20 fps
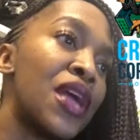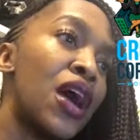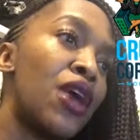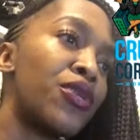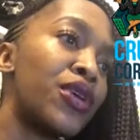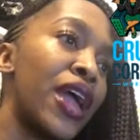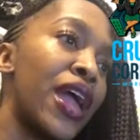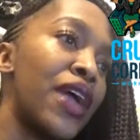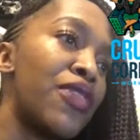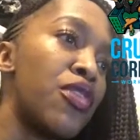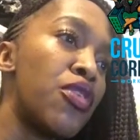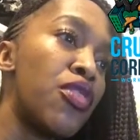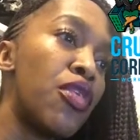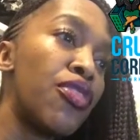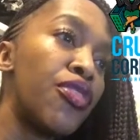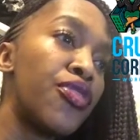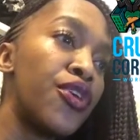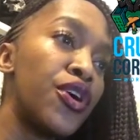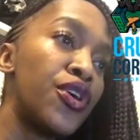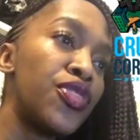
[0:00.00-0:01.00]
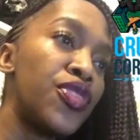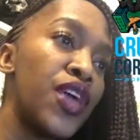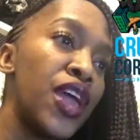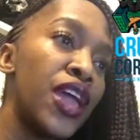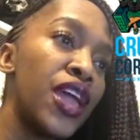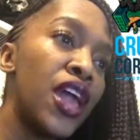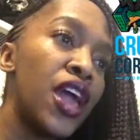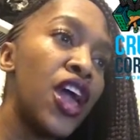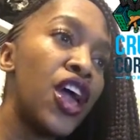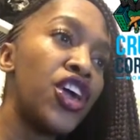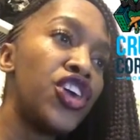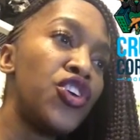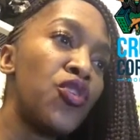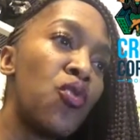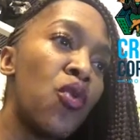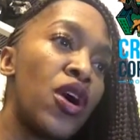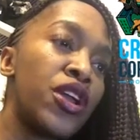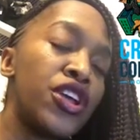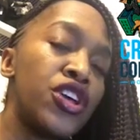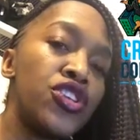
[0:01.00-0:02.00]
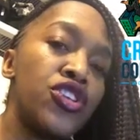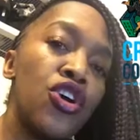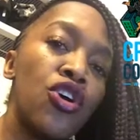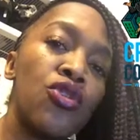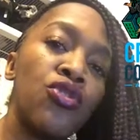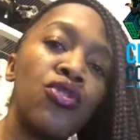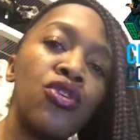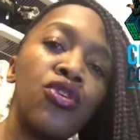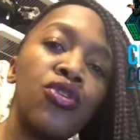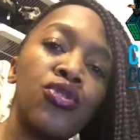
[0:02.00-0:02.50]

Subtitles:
Okay, and then the third thing, you want to know